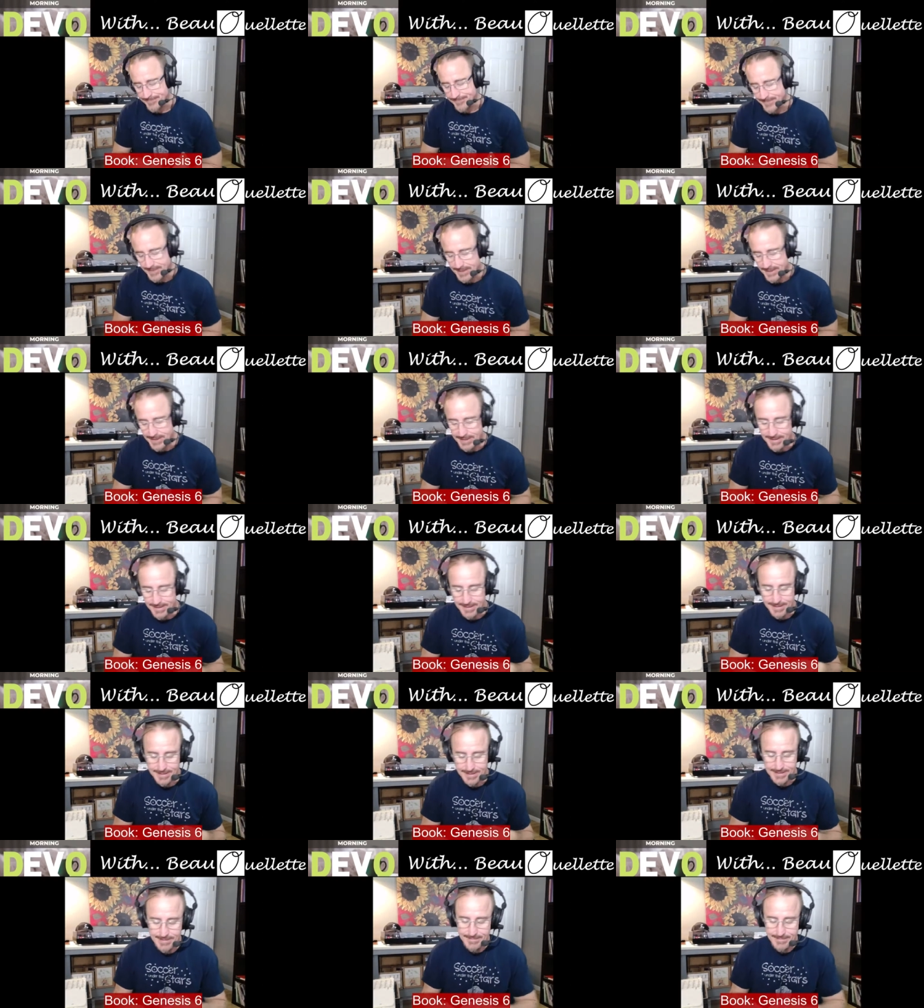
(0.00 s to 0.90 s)

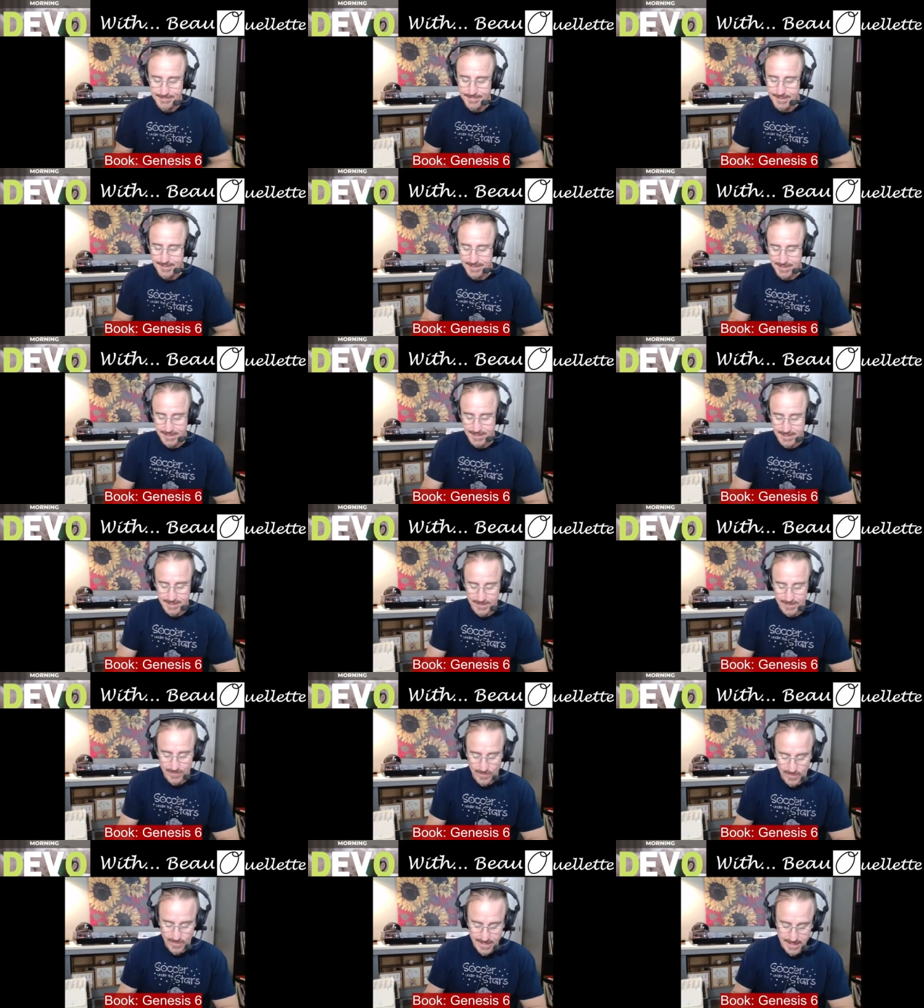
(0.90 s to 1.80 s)
Um,
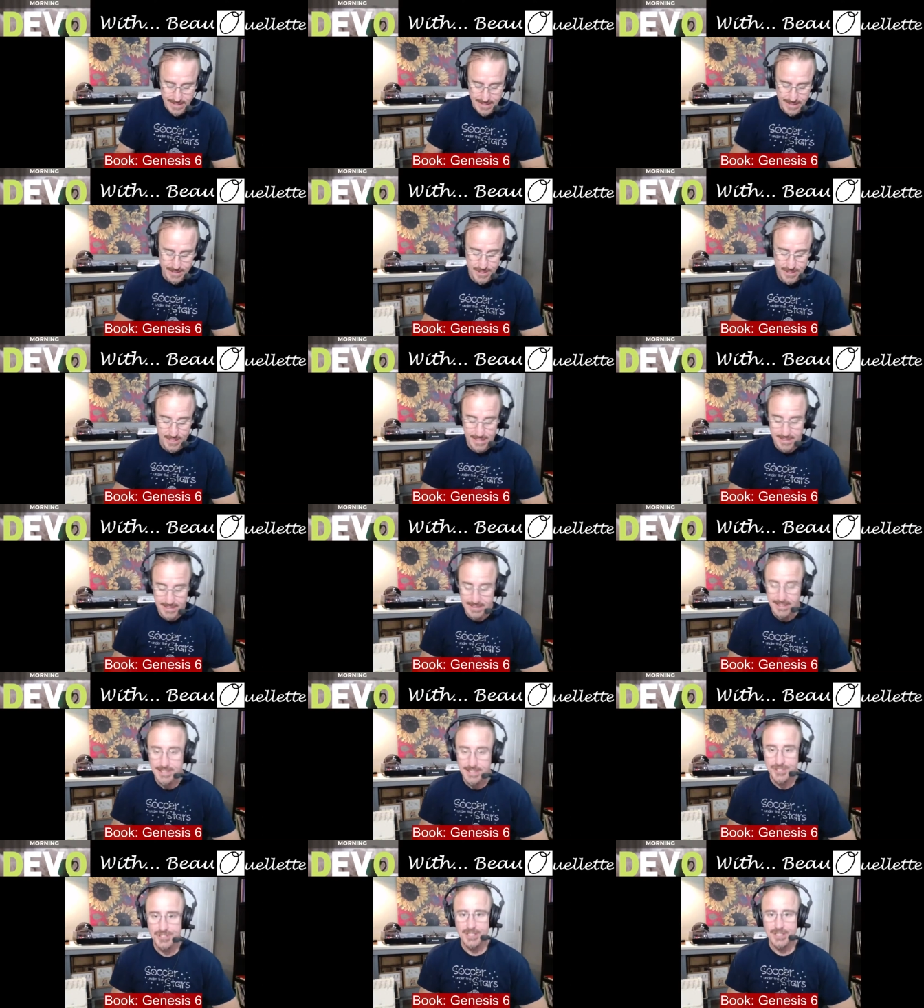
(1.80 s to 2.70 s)
so he did a
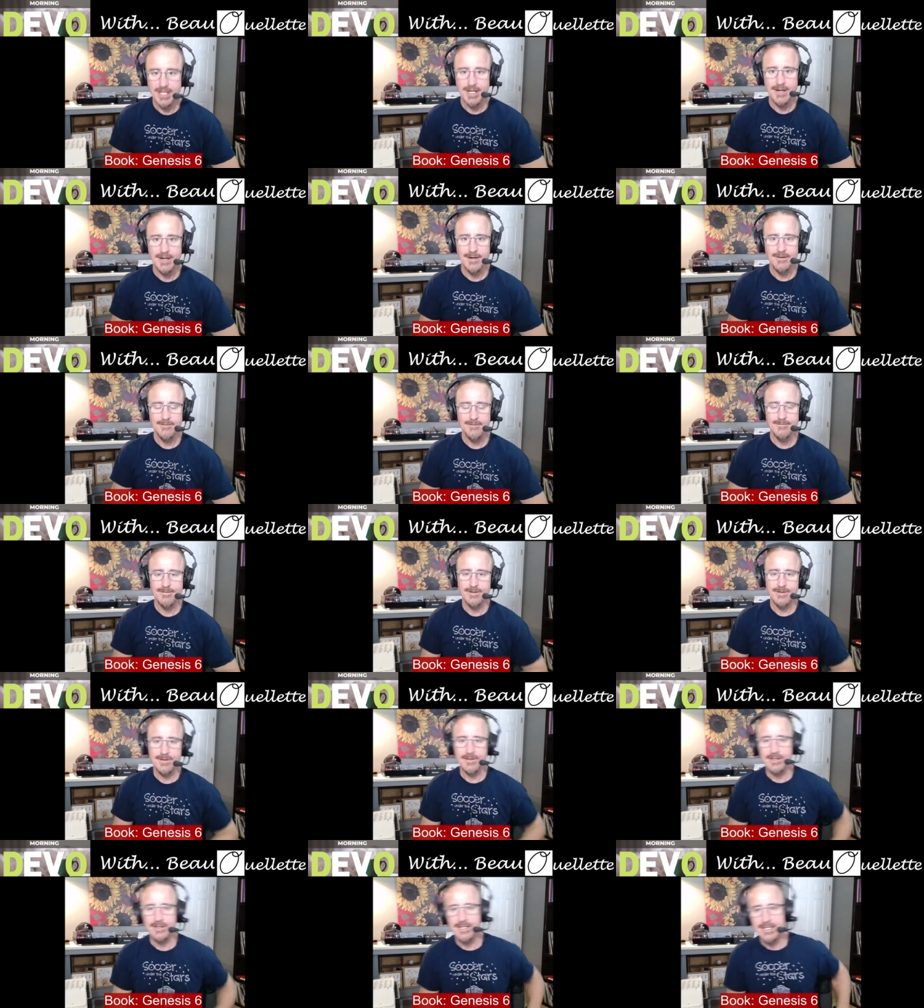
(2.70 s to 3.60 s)
translation of
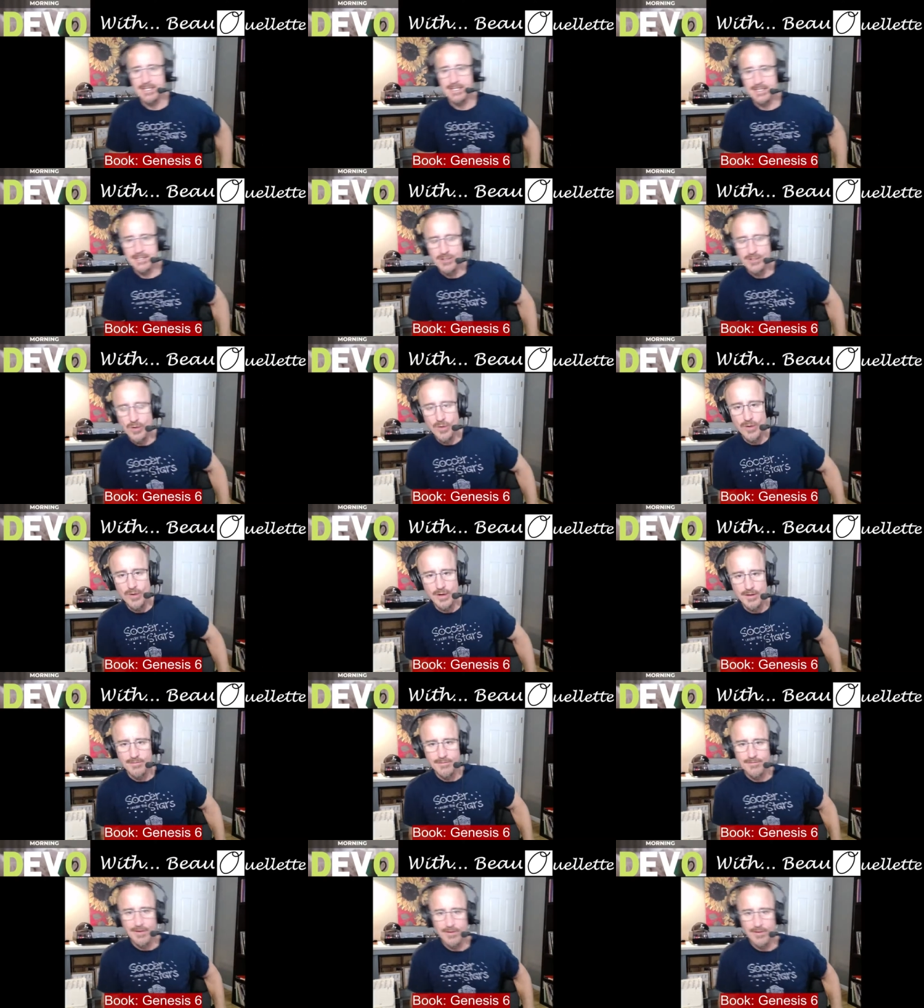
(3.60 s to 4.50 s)
the Torah,
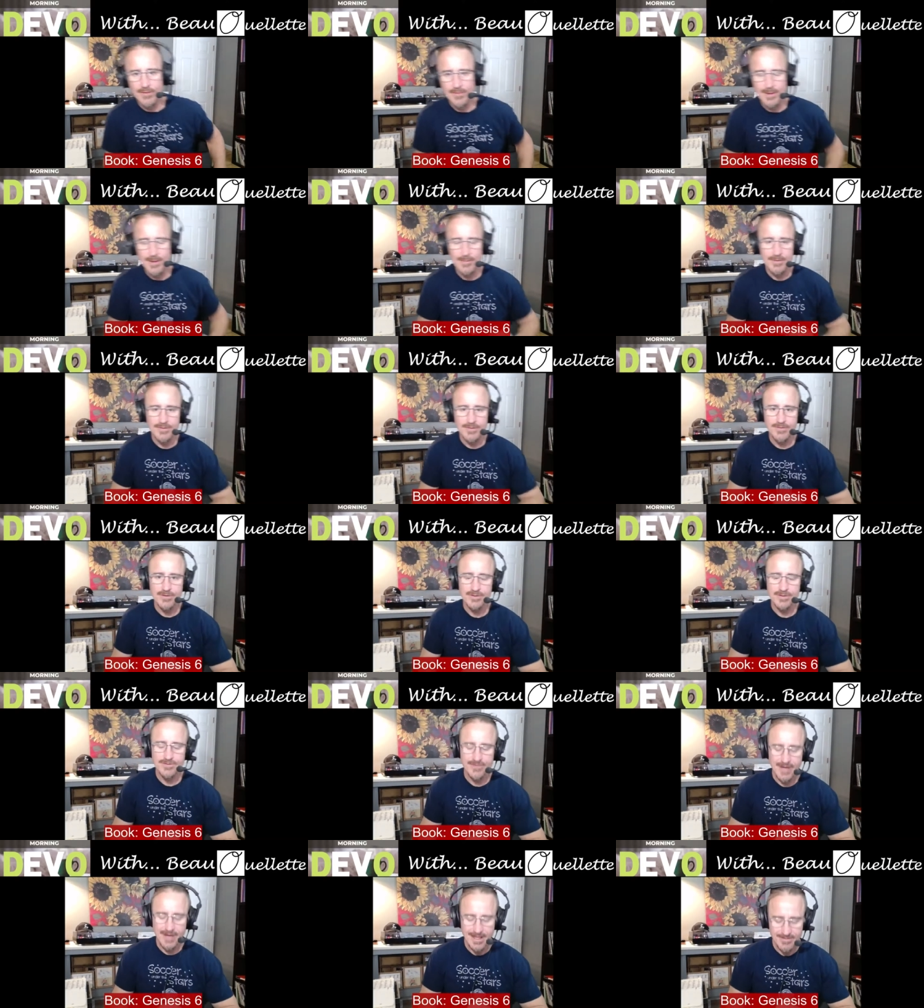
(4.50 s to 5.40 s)
if I remember, the
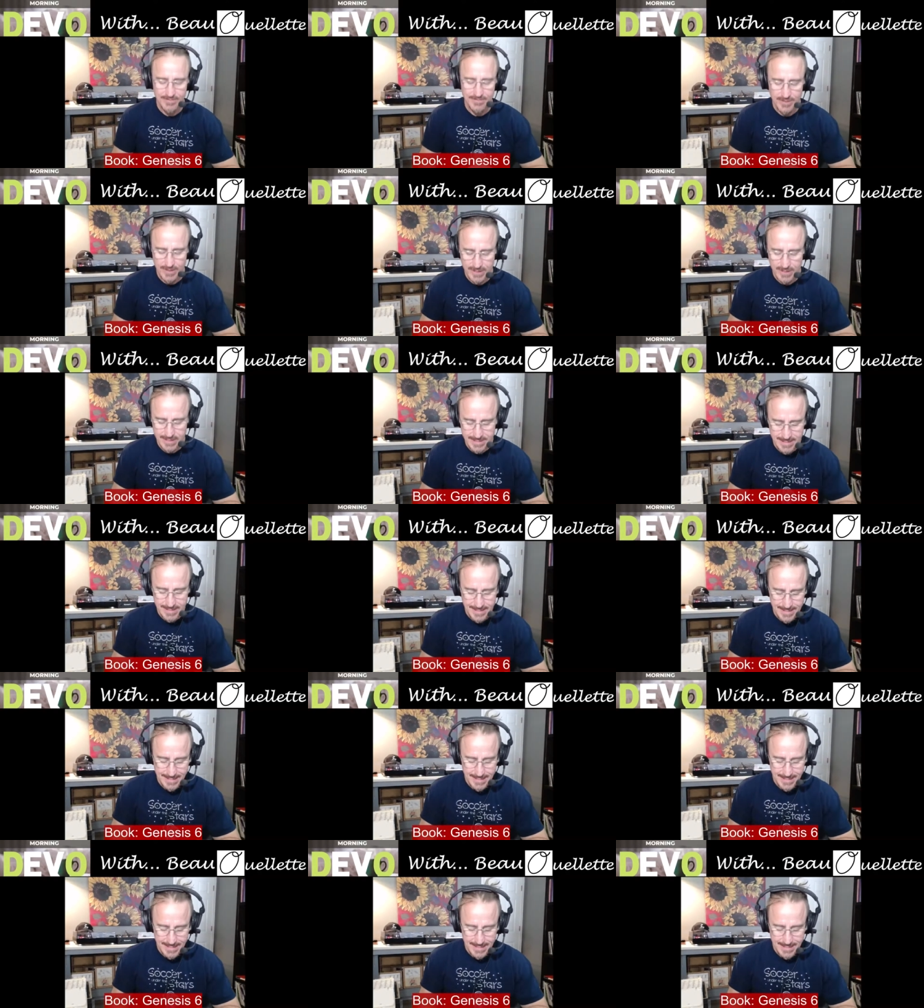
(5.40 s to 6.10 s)
first five books.